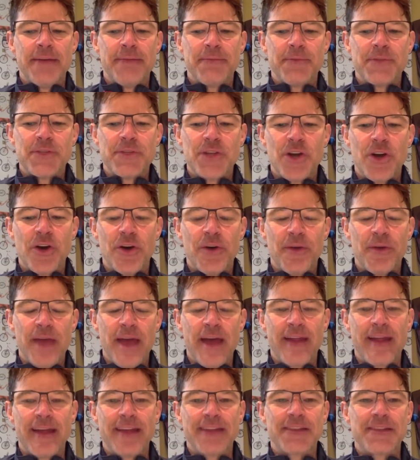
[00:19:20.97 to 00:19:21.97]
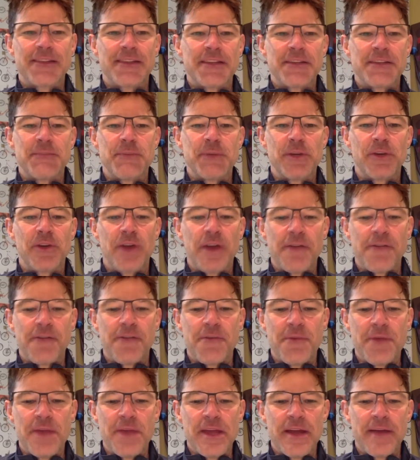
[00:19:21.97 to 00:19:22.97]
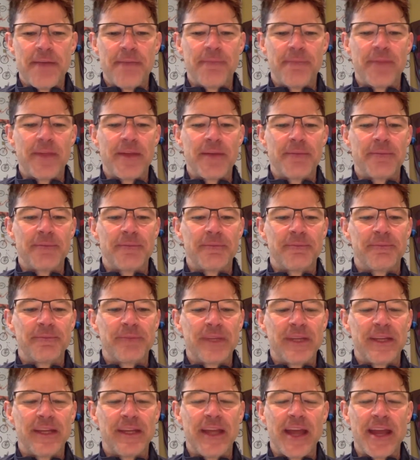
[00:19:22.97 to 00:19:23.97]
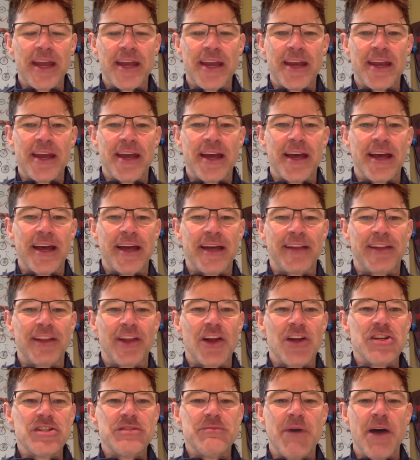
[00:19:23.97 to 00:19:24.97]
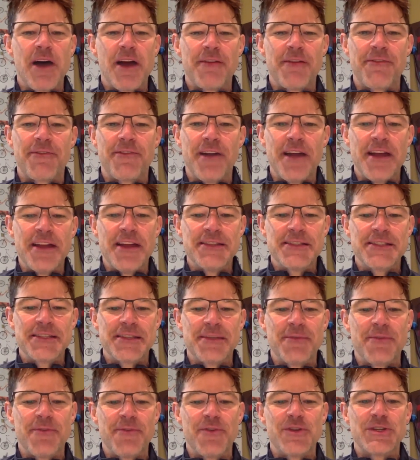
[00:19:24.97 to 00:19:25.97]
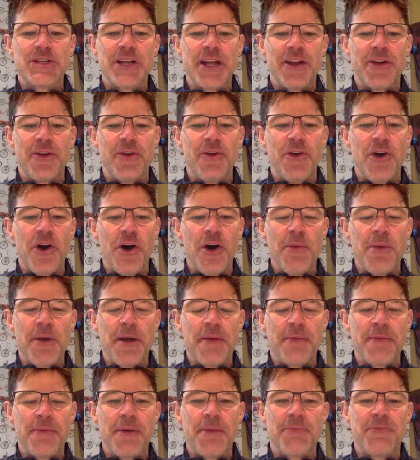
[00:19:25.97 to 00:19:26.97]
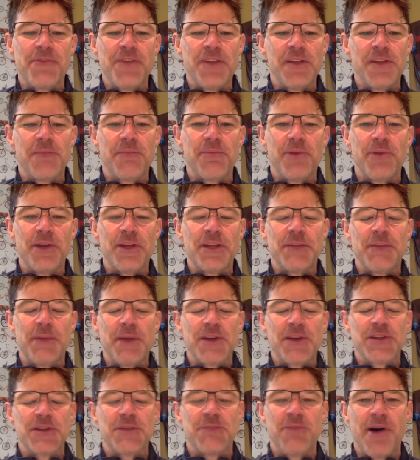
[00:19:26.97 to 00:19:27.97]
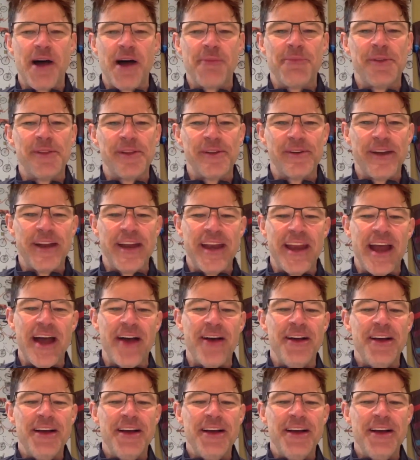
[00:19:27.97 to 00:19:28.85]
So yeah, that's been great for me. I'm getting a large amount of friends, some of which I don't know, but I'm feeling pretty special and popular right now.